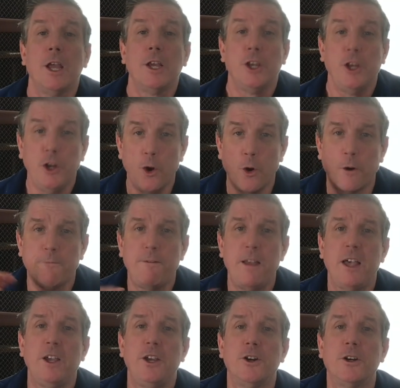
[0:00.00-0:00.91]
Your
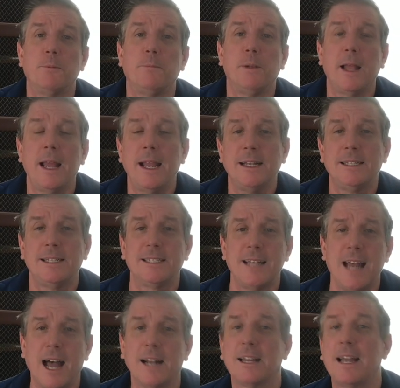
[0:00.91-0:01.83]
failure to plan does
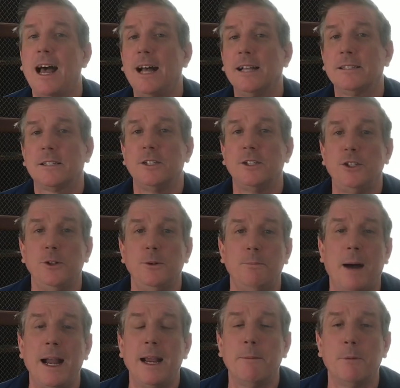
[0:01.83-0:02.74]
not constitute
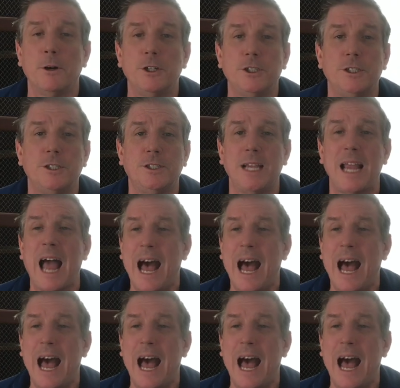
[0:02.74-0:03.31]
my emergency.